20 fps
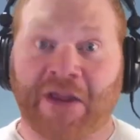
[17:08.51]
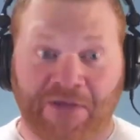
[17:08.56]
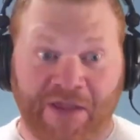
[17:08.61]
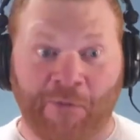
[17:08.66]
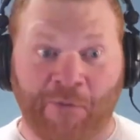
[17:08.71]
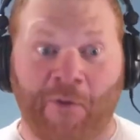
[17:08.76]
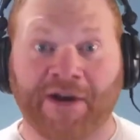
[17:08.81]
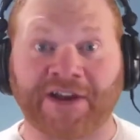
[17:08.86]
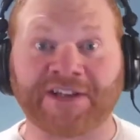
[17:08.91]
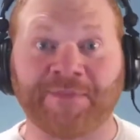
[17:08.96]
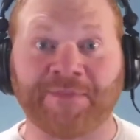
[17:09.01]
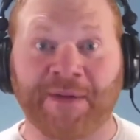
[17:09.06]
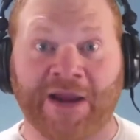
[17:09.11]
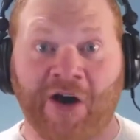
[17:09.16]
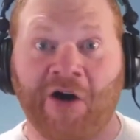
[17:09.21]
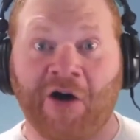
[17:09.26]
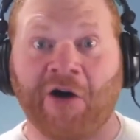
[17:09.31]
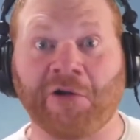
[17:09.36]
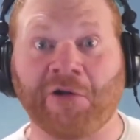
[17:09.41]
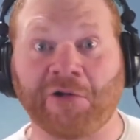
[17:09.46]
They want it to be
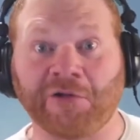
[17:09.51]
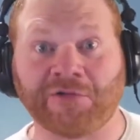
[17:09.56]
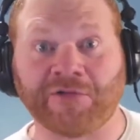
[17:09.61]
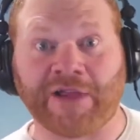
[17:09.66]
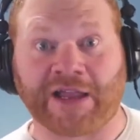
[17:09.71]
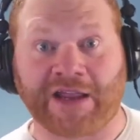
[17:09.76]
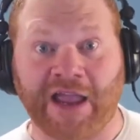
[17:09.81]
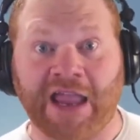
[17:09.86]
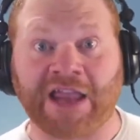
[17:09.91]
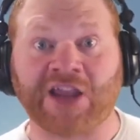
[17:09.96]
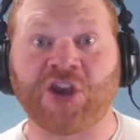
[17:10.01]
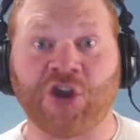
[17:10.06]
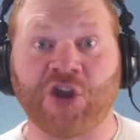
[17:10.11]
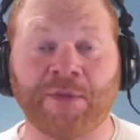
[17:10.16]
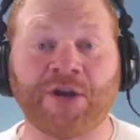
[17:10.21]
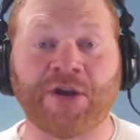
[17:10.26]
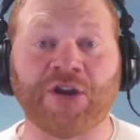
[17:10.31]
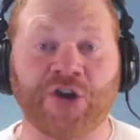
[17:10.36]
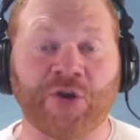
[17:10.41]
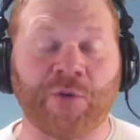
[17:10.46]
all like a
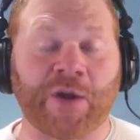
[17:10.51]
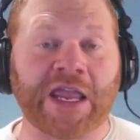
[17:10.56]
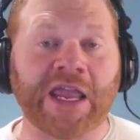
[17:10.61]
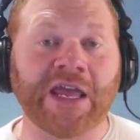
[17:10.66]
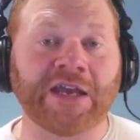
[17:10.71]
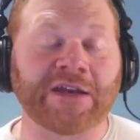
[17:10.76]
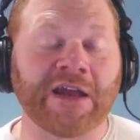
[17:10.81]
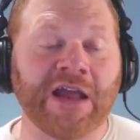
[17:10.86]
human doing it.